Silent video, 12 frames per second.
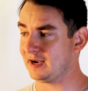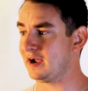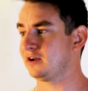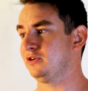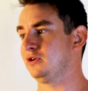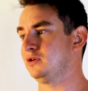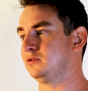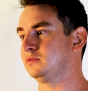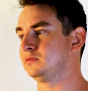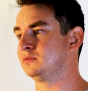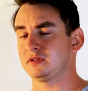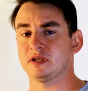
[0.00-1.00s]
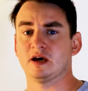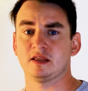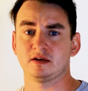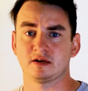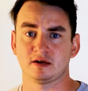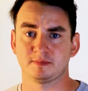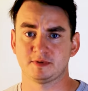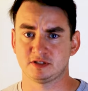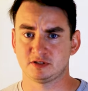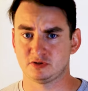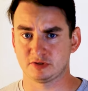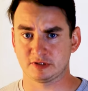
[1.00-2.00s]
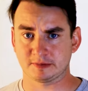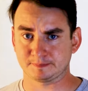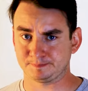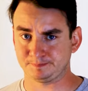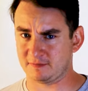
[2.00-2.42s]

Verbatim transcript: And I don't know what the other company is doing.